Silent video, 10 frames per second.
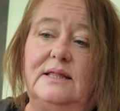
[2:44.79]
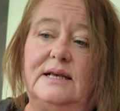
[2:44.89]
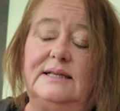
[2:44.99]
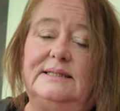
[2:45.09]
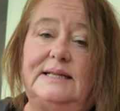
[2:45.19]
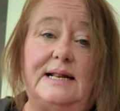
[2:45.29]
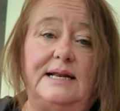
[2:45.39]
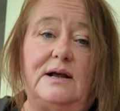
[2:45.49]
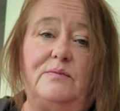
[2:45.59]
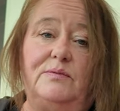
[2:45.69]
that
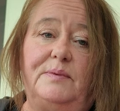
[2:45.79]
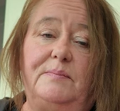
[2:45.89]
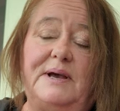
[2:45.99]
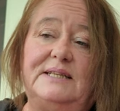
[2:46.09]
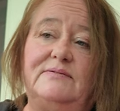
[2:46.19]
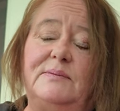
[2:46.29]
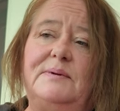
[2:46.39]
selling up would be better.